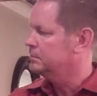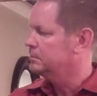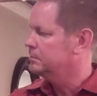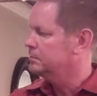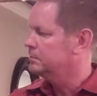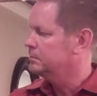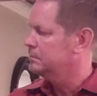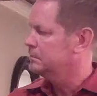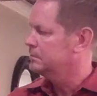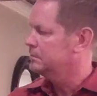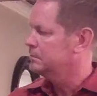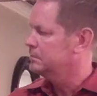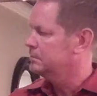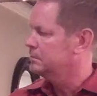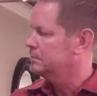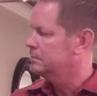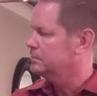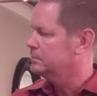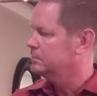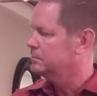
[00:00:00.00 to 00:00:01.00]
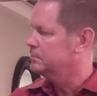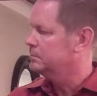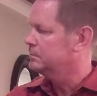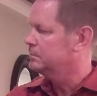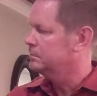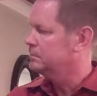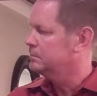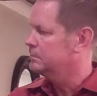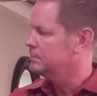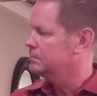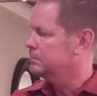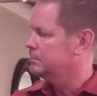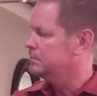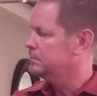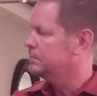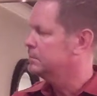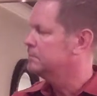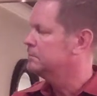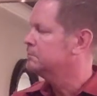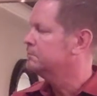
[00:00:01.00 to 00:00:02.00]

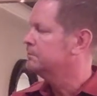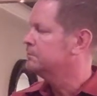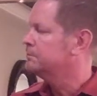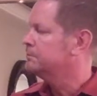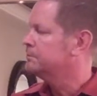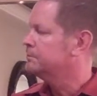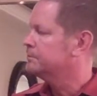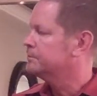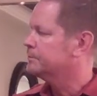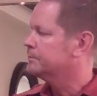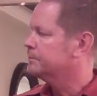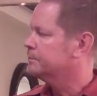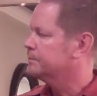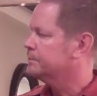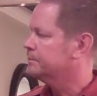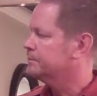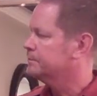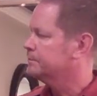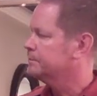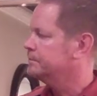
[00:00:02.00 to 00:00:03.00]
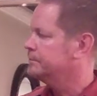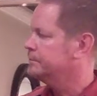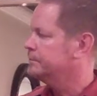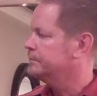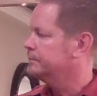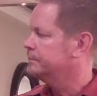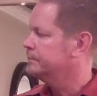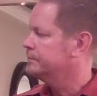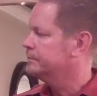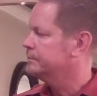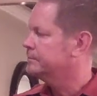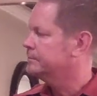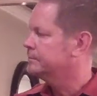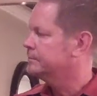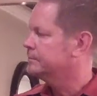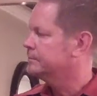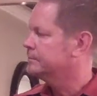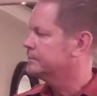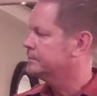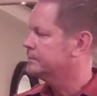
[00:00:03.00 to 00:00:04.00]

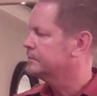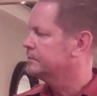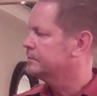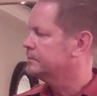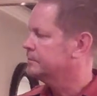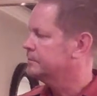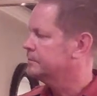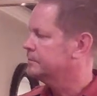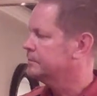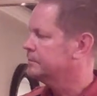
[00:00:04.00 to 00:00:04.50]
The person shown says nothing.